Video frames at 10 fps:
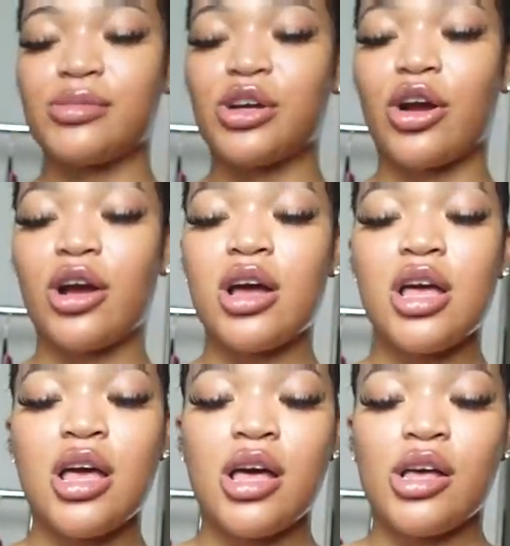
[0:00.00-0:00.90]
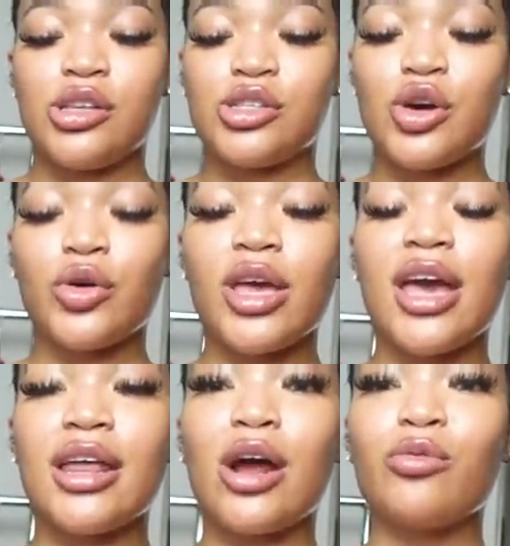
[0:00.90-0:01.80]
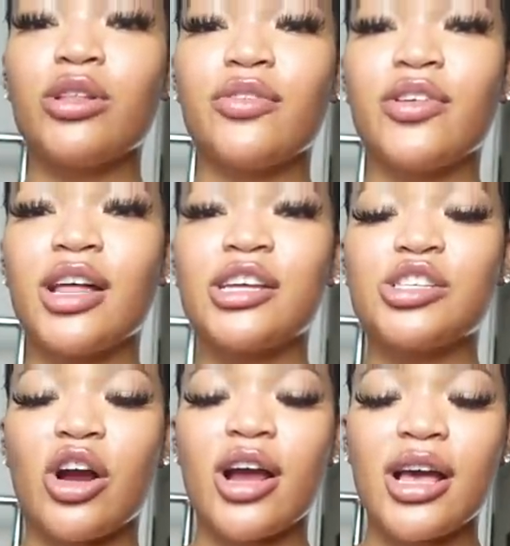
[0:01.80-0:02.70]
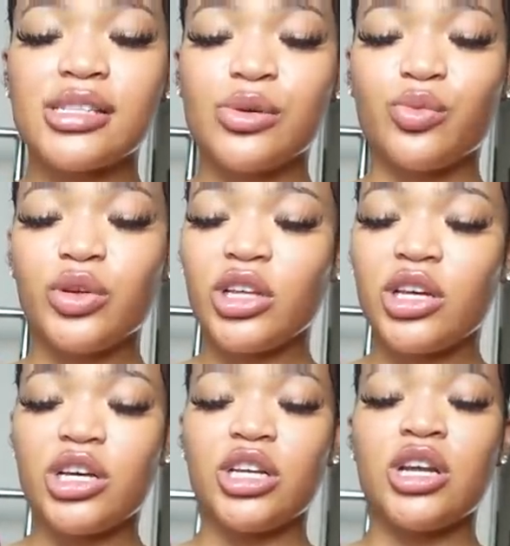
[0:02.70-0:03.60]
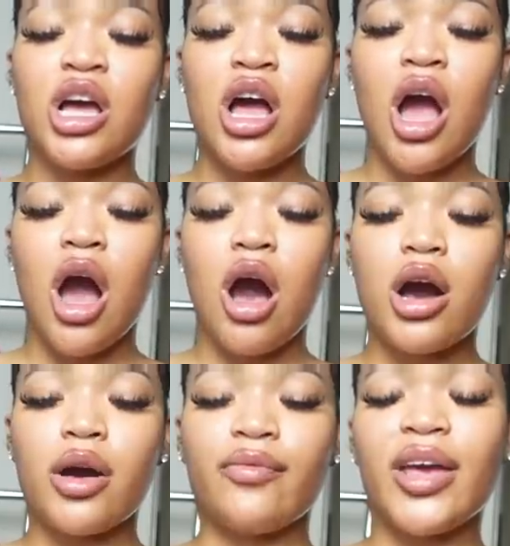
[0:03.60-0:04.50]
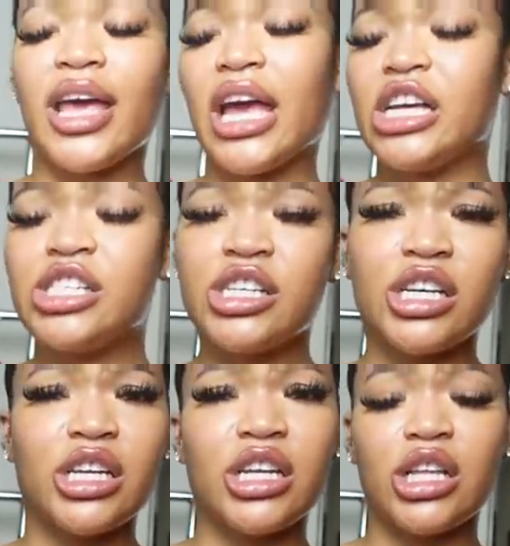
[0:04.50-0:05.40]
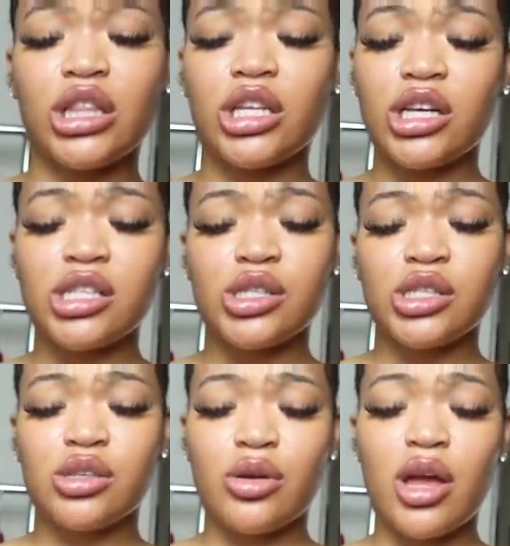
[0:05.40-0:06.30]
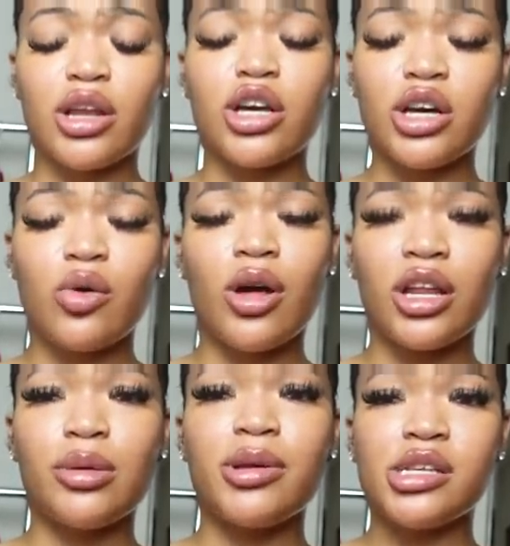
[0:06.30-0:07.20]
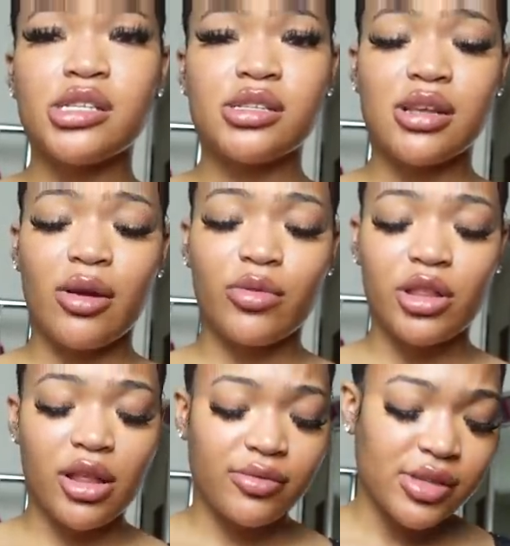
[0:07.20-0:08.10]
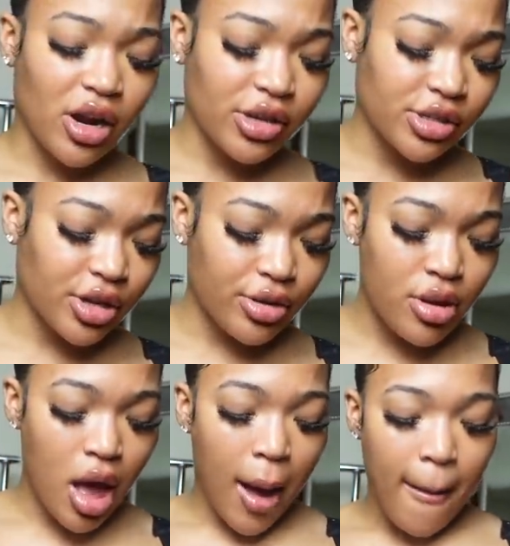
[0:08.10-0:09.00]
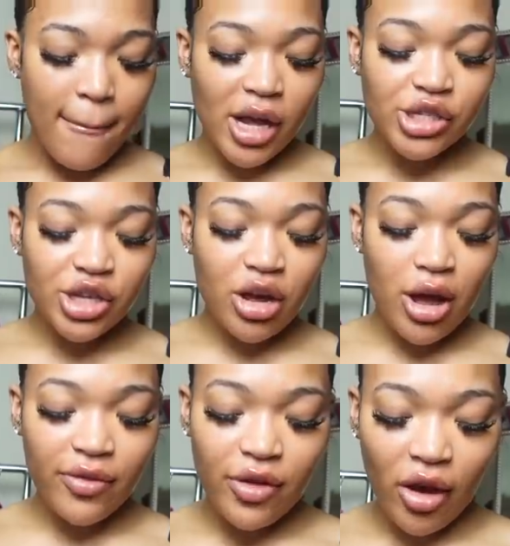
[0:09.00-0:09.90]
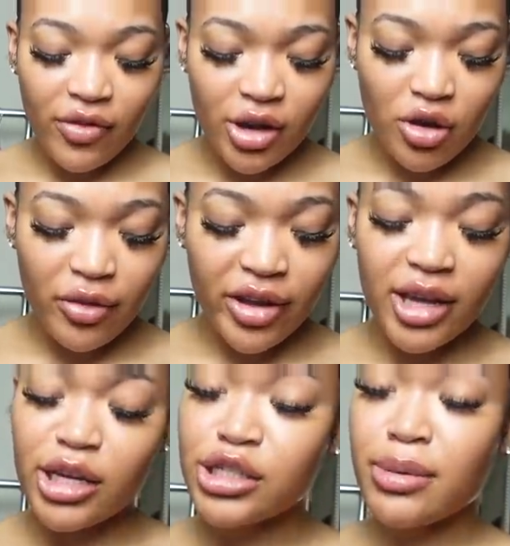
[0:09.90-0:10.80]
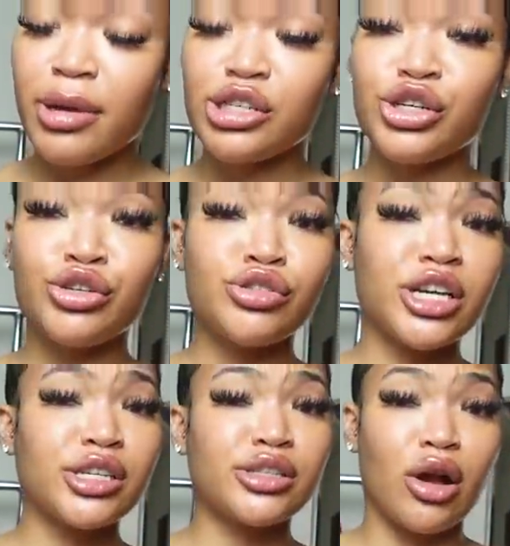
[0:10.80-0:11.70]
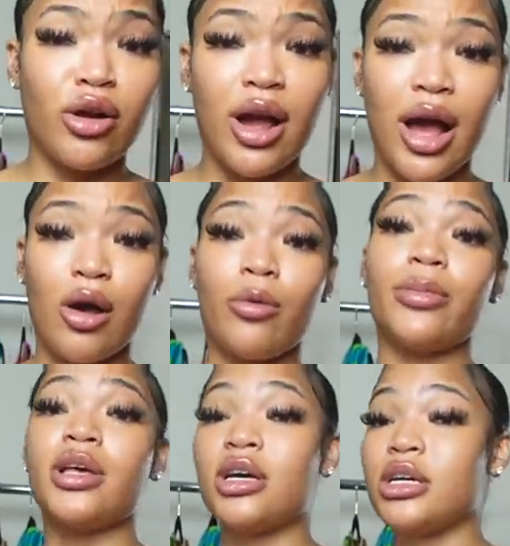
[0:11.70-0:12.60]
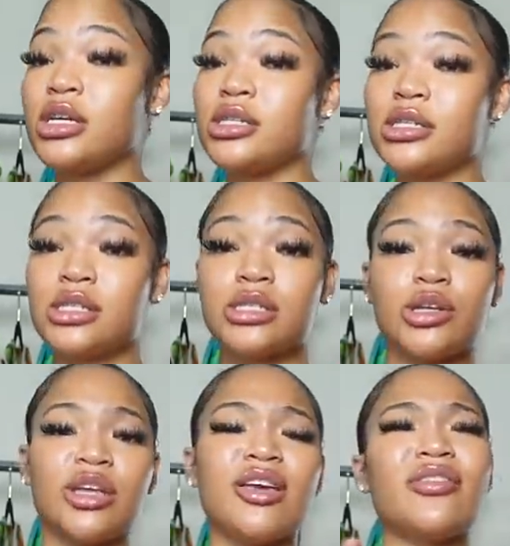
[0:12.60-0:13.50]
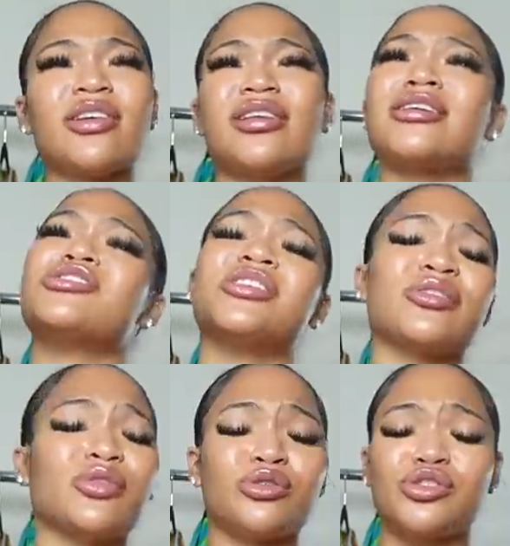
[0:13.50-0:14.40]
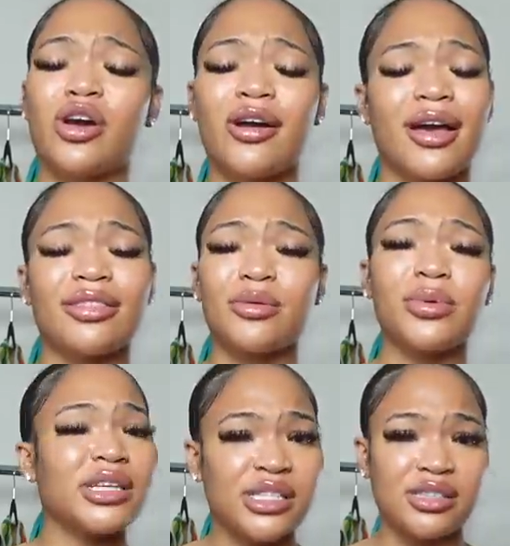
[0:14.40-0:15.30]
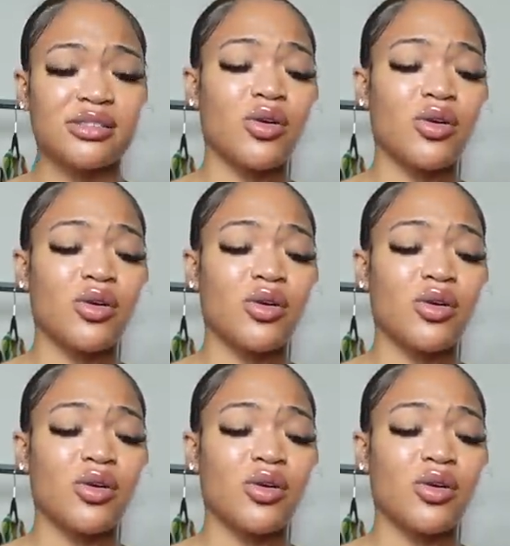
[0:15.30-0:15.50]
from Zara. So yeah, and I really feel like Zara has some really good vacation looks and good quality pieces. I really love Zara. So make sure y'all, if y'all finna go on vacation, make sure you check Zara out, because even in general, Zara got the pieces,